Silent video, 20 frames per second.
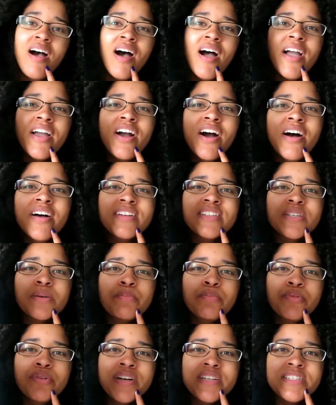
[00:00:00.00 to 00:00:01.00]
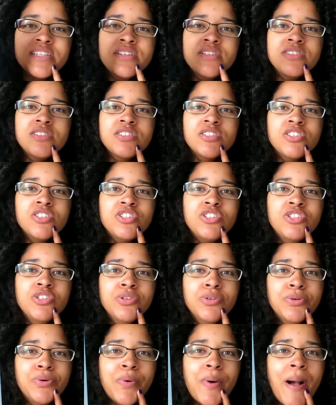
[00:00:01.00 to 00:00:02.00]
I got Present
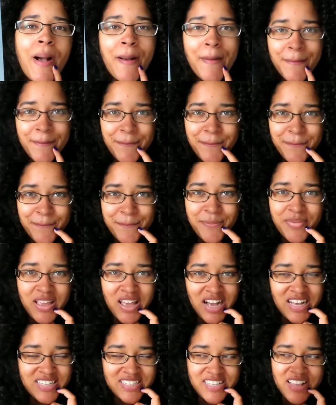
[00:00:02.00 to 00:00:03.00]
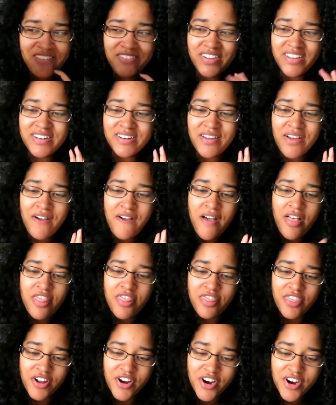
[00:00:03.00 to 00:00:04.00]
You, GOT7,
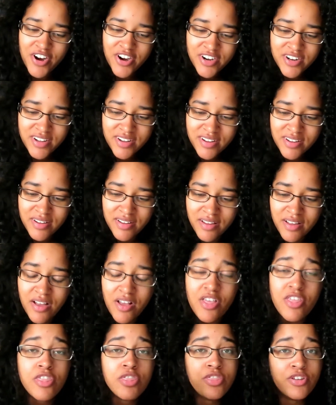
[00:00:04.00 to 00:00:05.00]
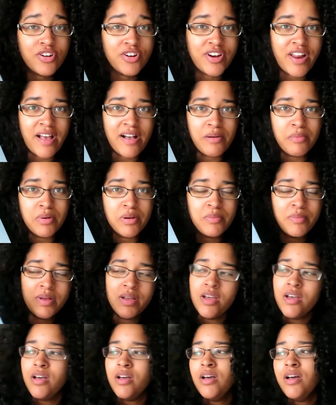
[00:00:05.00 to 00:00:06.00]
third album.
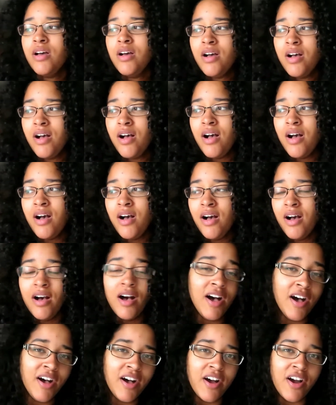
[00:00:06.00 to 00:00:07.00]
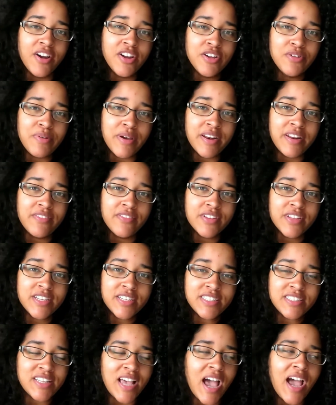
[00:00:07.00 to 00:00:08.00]
Are you ready for
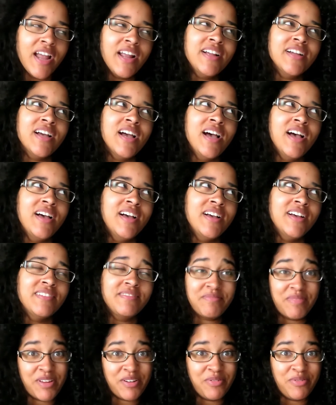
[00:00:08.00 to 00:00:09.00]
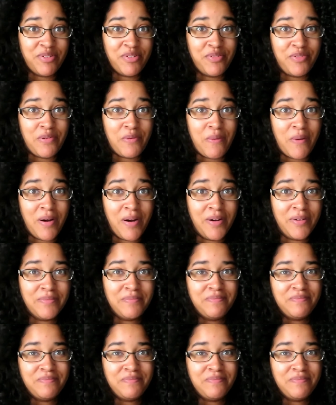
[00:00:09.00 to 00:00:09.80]
this? I don't know if you are.